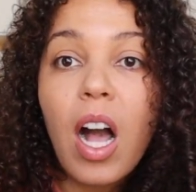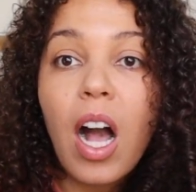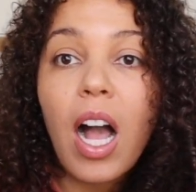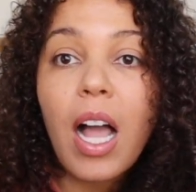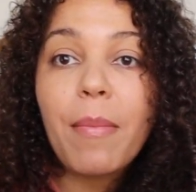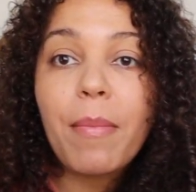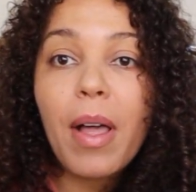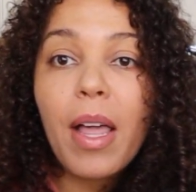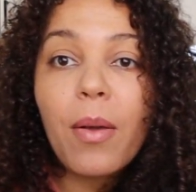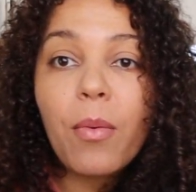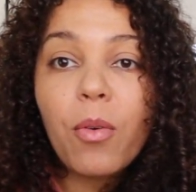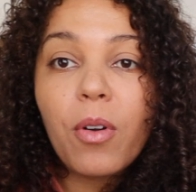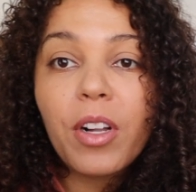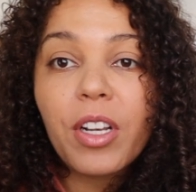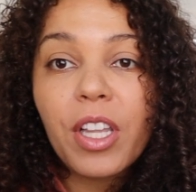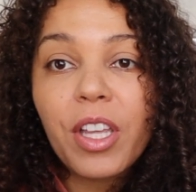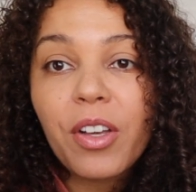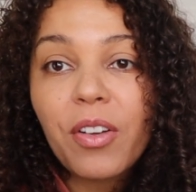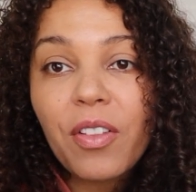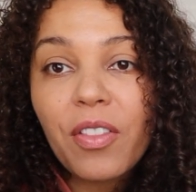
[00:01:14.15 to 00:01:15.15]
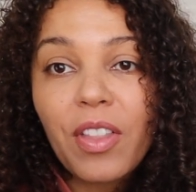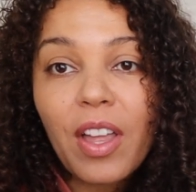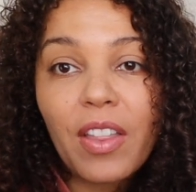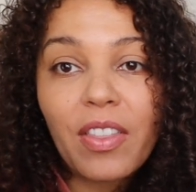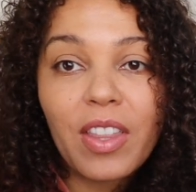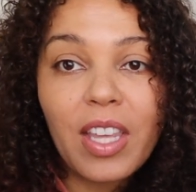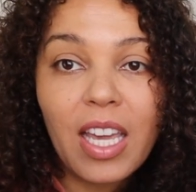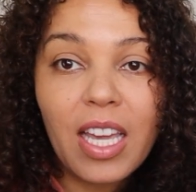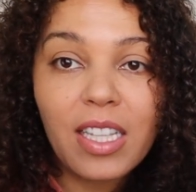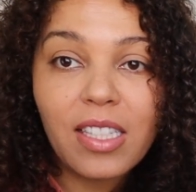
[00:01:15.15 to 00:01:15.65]
I might warn you
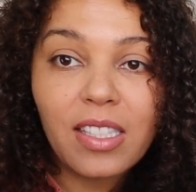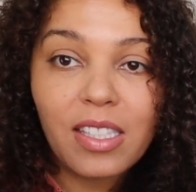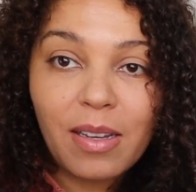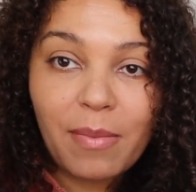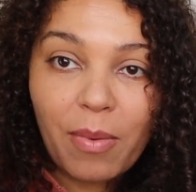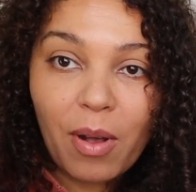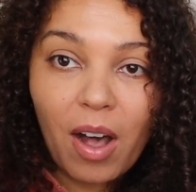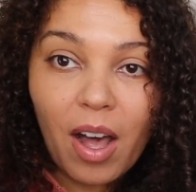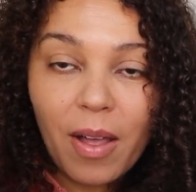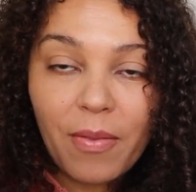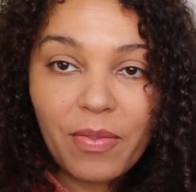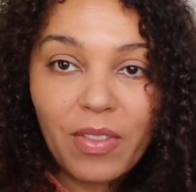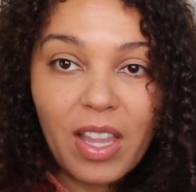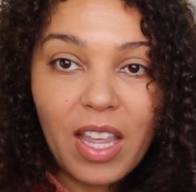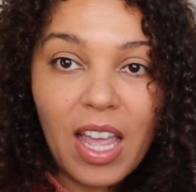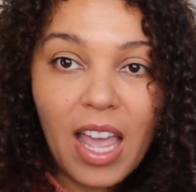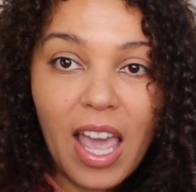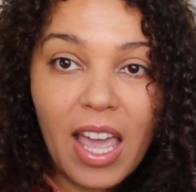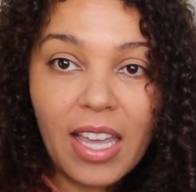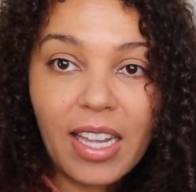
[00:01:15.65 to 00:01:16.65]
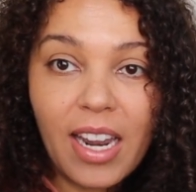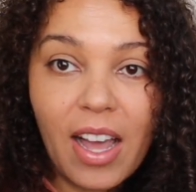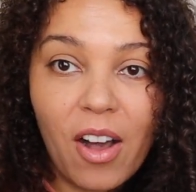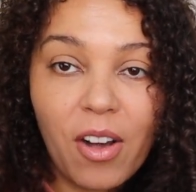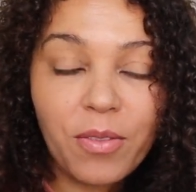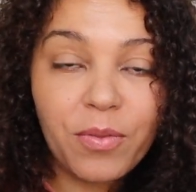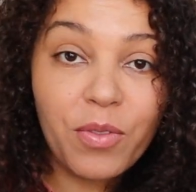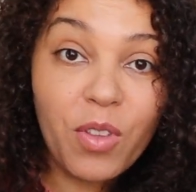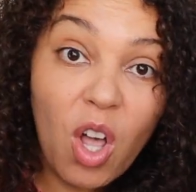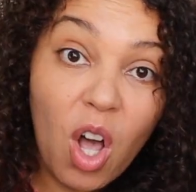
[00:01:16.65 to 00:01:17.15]
that the Instant Pot hanging
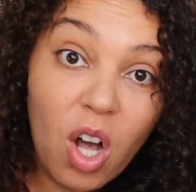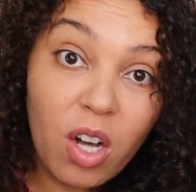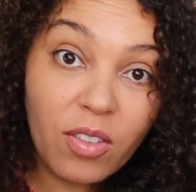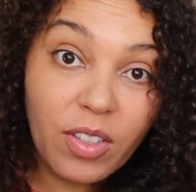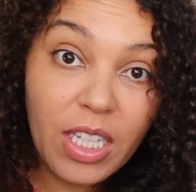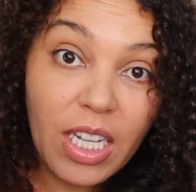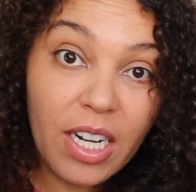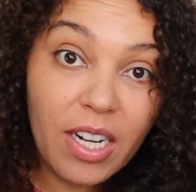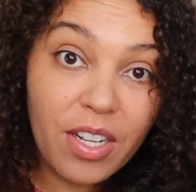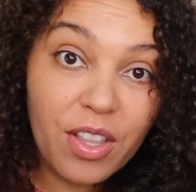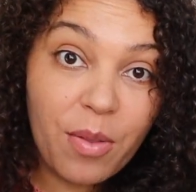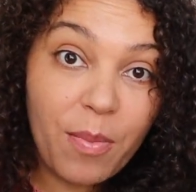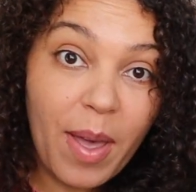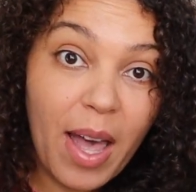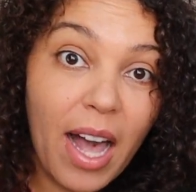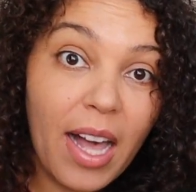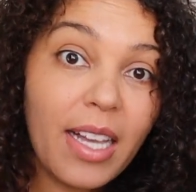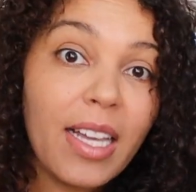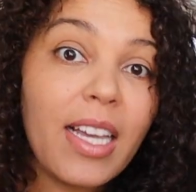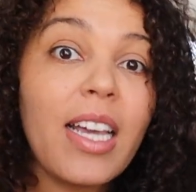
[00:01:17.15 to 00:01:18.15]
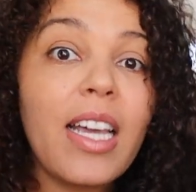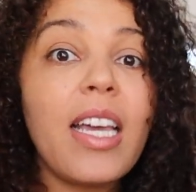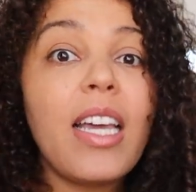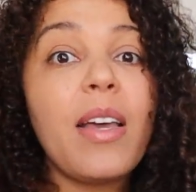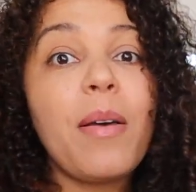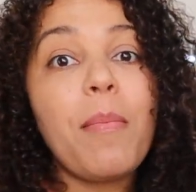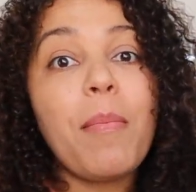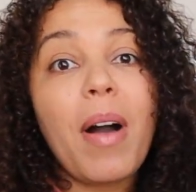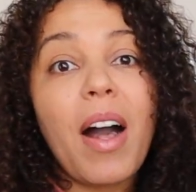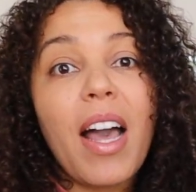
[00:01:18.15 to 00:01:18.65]
out over here in the back
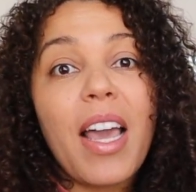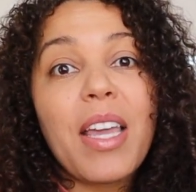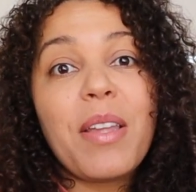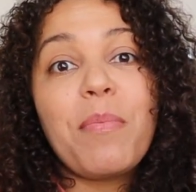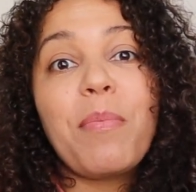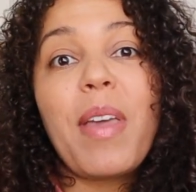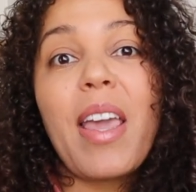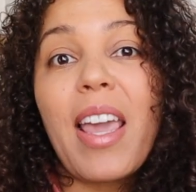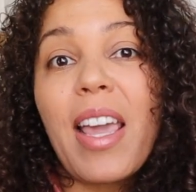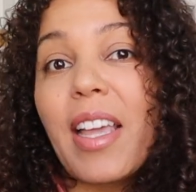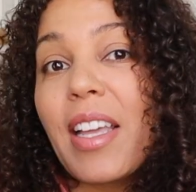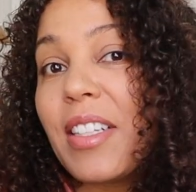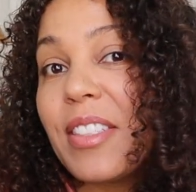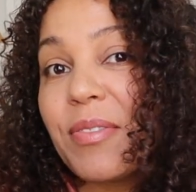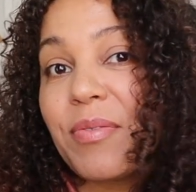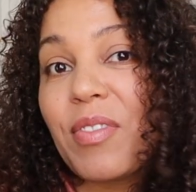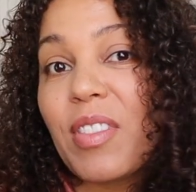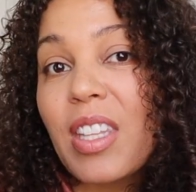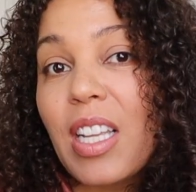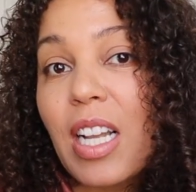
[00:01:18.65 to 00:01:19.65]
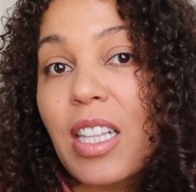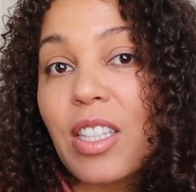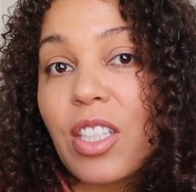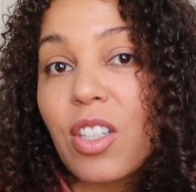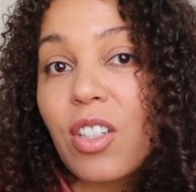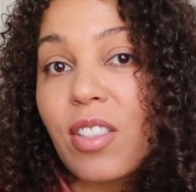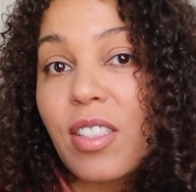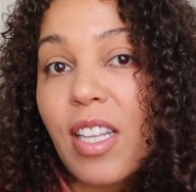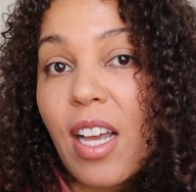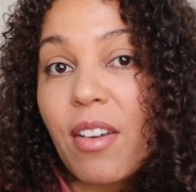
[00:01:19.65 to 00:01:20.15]
might make a
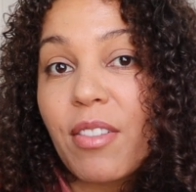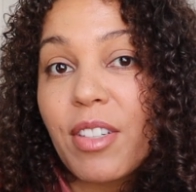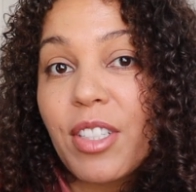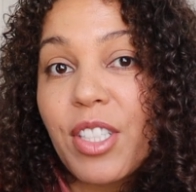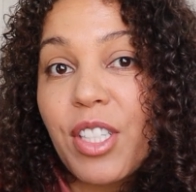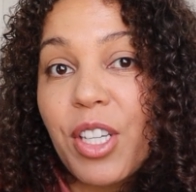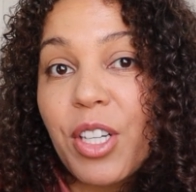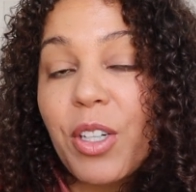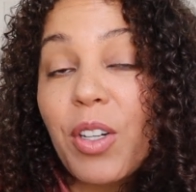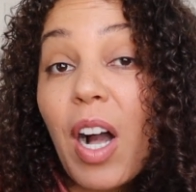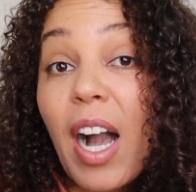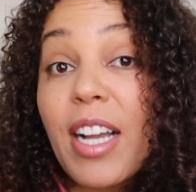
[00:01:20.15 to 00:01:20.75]
little sound or two.